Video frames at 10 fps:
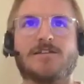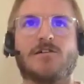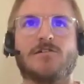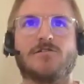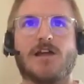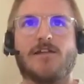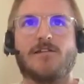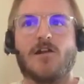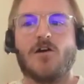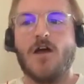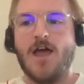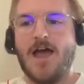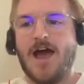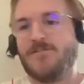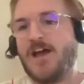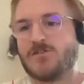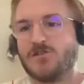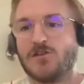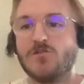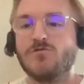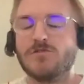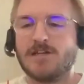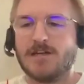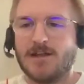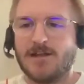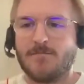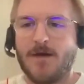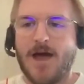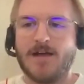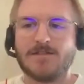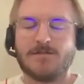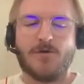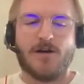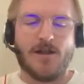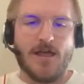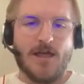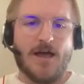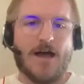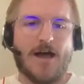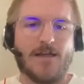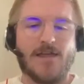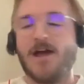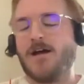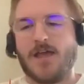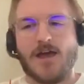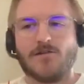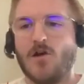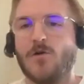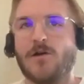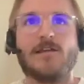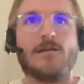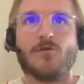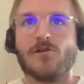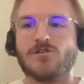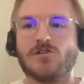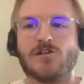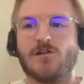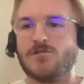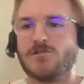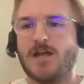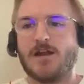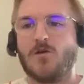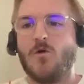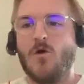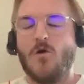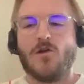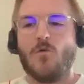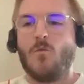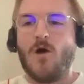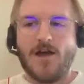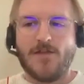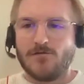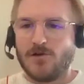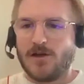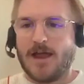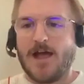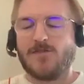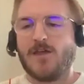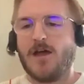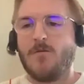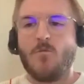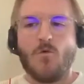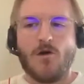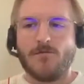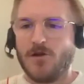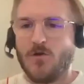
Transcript: to understand, have they actually used it in the past. But yeah, again, going deeper and just understanding, why they're looking at them, what